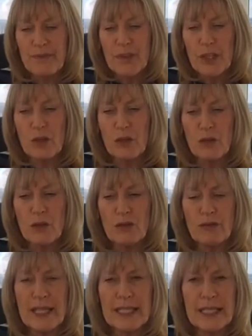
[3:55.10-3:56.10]
you're
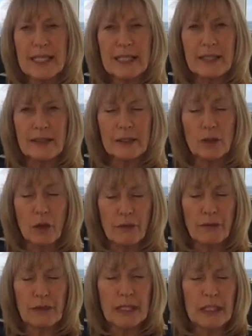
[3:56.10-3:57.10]
already not
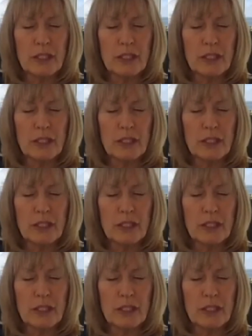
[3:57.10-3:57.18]
feeling